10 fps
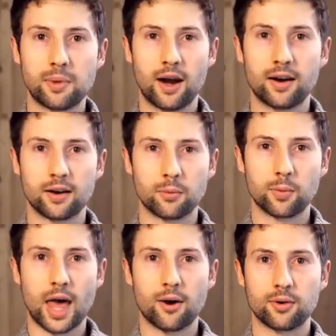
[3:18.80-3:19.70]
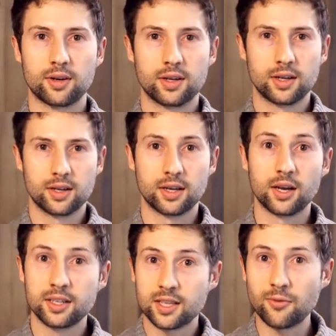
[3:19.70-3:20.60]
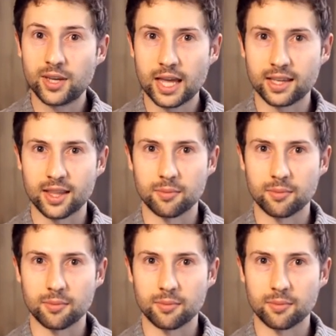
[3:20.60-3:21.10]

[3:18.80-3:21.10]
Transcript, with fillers: as a parent without suffocating